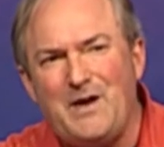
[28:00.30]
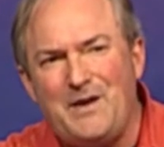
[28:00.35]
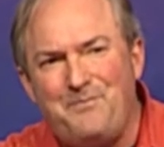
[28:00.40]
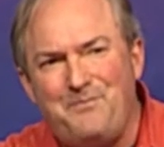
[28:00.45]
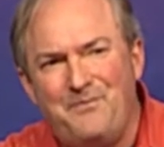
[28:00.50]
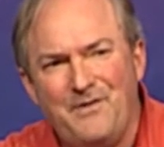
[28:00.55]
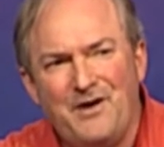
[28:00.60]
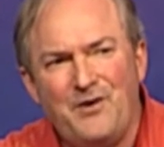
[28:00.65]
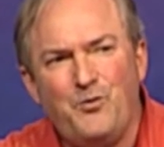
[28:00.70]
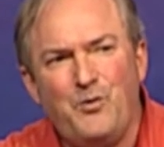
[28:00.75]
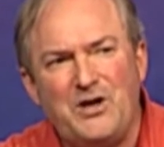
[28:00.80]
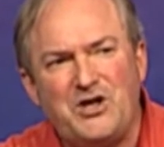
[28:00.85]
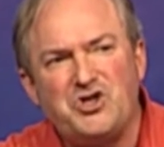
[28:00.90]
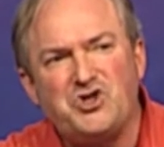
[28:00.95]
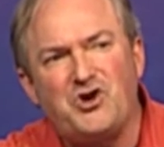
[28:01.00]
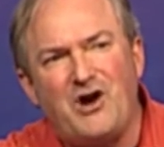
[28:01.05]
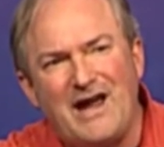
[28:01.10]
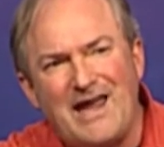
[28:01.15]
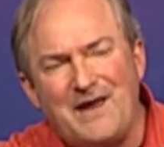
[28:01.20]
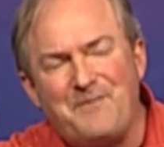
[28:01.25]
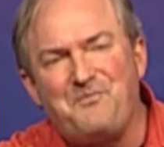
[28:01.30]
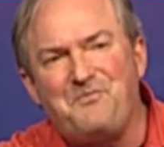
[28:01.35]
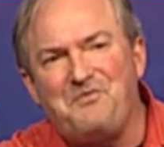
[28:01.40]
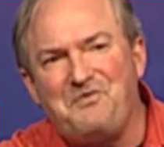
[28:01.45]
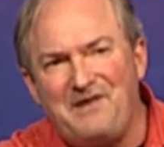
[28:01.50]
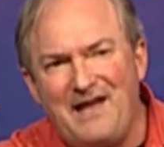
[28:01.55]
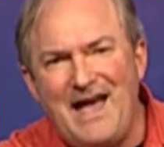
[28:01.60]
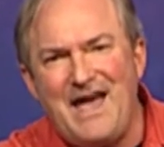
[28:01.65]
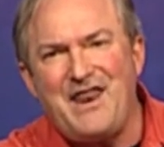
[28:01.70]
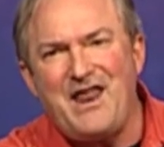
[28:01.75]
we try and
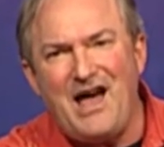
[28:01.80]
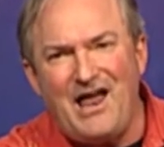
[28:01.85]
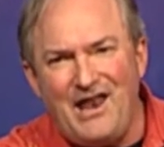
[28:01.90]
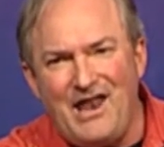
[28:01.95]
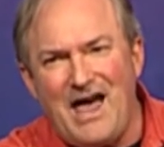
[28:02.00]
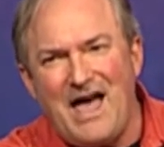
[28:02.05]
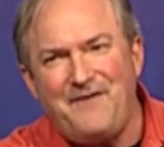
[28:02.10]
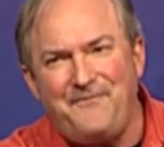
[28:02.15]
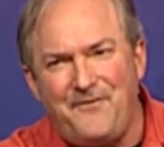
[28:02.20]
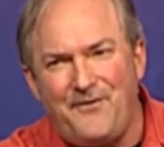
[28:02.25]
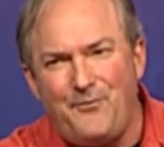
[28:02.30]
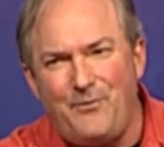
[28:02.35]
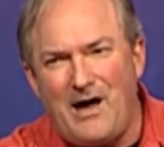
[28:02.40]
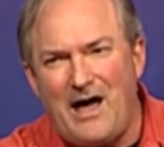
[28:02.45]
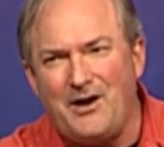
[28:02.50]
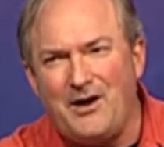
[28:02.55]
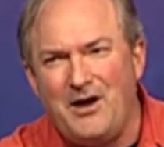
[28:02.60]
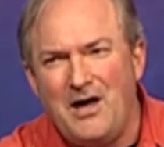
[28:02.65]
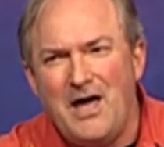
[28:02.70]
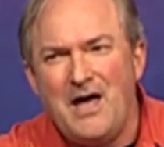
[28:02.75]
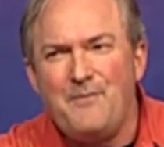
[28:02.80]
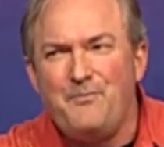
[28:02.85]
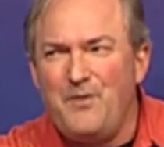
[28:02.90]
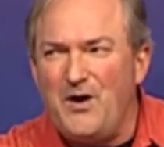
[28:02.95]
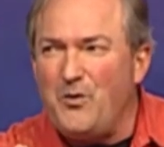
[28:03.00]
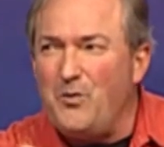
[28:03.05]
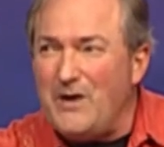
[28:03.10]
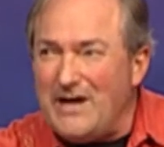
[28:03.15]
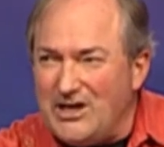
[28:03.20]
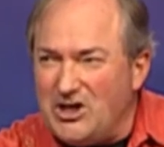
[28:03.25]
plan our life around, but we
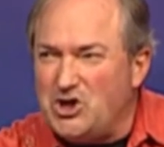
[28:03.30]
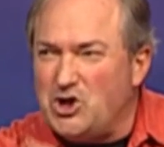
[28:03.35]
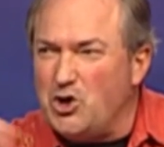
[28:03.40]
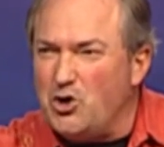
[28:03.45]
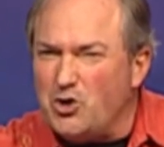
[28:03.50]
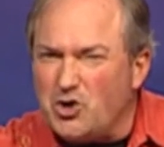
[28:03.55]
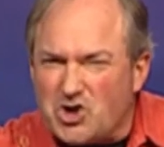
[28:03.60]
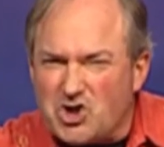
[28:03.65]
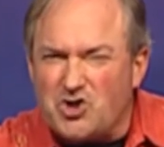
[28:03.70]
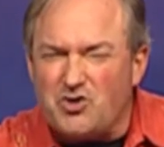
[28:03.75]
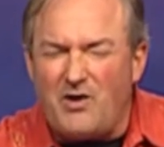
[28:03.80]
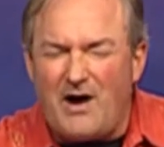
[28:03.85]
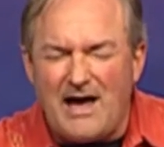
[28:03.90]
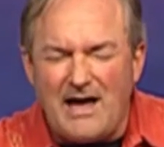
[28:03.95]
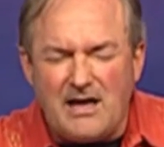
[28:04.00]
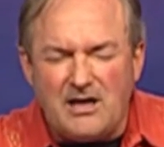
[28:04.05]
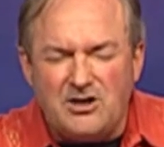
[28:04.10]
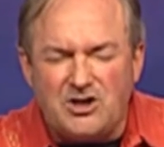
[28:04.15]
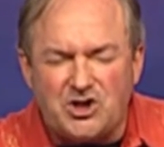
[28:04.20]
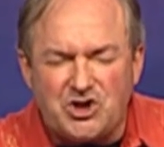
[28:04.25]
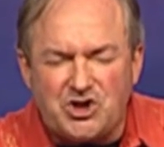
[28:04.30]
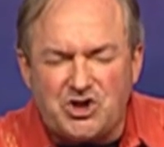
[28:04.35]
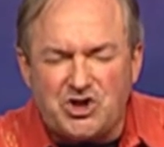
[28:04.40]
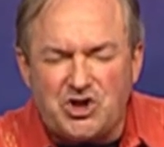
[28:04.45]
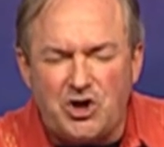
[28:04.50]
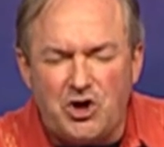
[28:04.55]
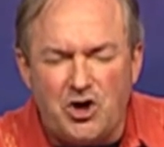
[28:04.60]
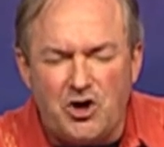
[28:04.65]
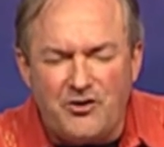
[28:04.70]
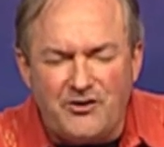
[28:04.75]
do try and
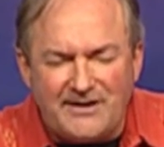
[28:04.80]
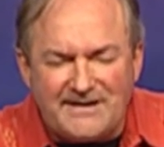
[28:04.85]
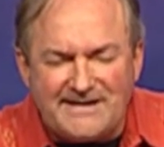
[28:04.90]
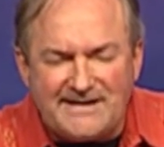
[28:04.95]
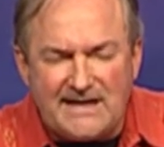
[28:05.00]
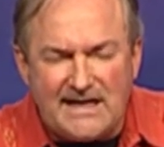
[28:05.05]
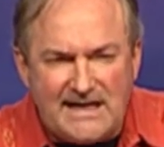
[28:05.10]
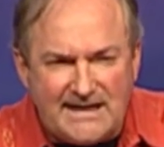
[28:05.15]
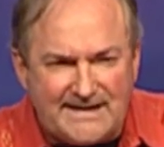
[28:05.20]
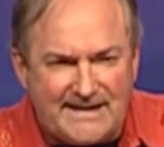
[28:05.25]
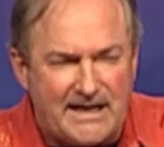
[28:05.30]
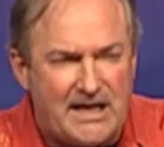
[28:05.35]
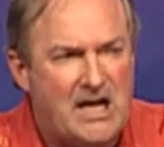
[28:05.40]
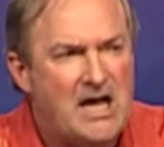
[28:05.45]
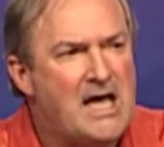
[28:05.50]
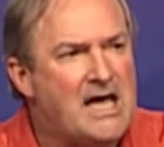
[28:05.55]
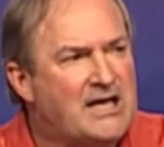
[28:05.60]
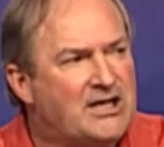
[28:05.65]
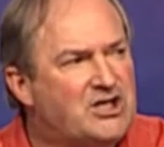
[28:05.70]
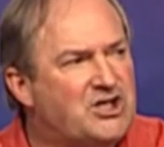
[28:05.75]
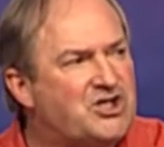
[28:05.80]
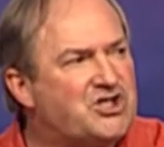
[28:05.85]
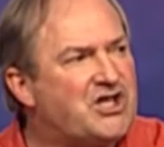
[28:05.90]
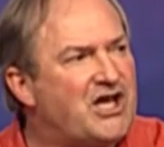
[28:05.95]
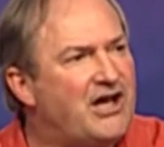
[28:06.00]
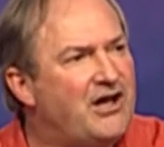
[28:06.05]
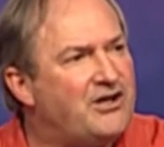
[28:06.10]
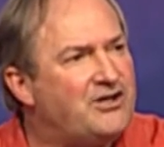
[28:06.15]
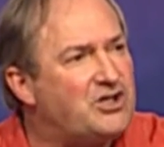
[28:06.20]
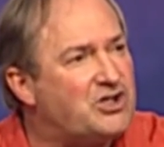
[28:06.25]
discern the season,
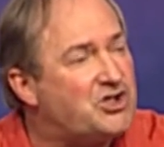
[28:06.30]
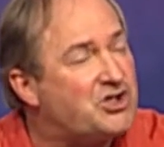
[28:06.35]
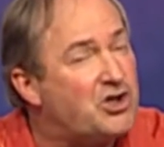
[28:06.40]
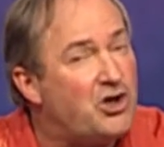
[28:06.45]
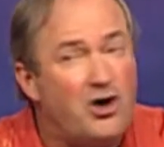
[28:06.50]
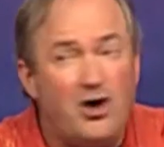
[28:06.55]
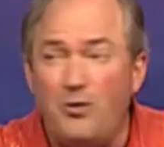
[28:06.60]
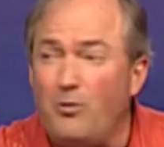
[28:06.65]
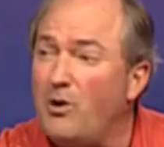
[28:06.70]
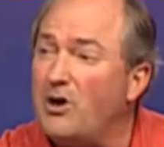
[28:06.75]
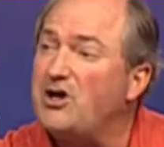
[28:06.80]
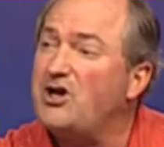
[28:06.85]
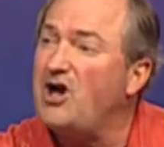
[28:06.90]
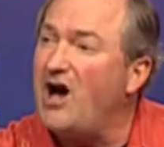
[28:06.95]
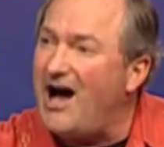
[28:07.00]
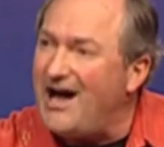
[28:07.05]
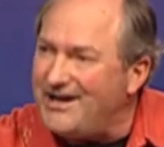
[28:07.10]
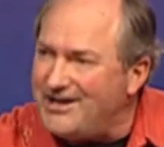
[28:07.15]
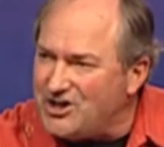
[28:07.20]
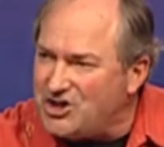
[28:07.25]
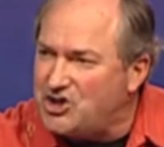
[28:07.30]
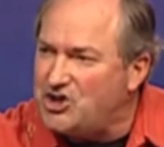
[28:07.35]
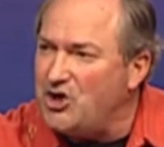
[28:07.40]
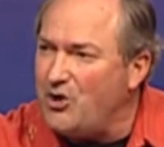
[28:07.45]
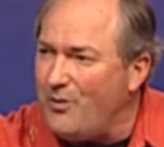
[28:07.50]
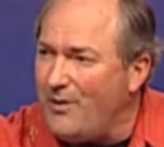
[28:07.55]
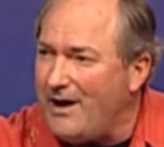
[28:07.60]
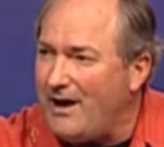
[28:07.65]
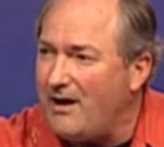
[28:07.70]
discern what God is doing.